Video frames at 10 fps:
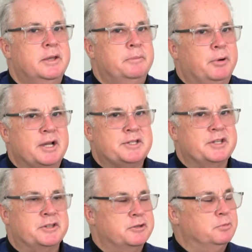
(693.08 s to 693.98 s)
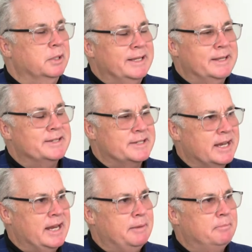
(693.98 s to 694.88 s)
process is really the
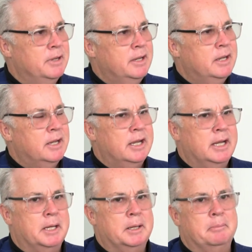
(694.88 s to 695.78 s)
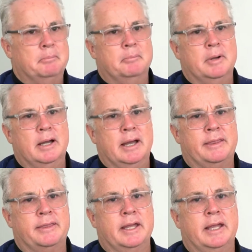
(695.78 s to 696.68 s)
same. Mm-hmm. Um, I
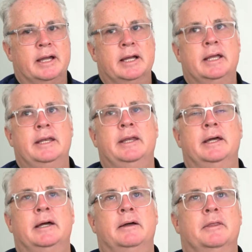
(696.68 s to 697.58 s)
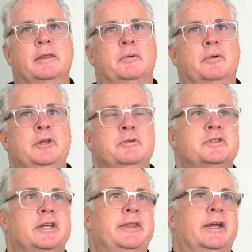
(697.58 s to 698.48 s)
think on uh, when you
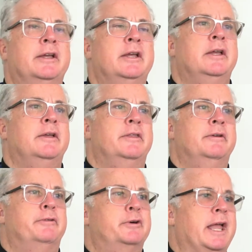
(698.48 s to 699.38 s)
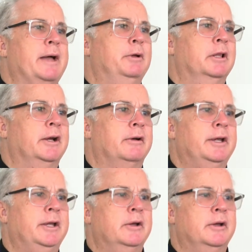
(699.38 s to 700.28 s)
say the the
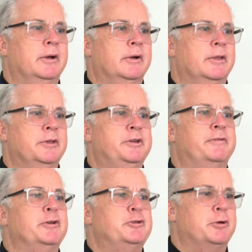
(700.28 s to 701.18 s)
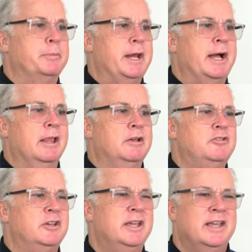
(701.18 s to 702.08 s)
vocabulary, uh, the different
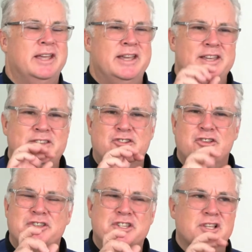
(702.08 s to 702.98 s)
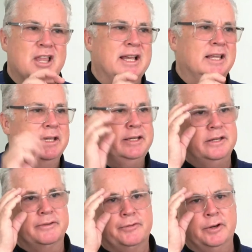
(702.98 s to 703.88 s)
terminology. It's just slightly
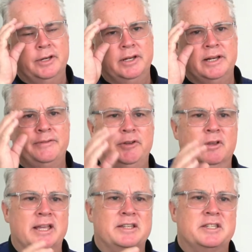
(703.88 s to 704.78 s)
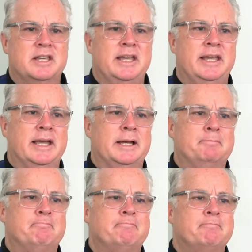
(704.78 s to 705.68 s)
different. And if you like, say, um,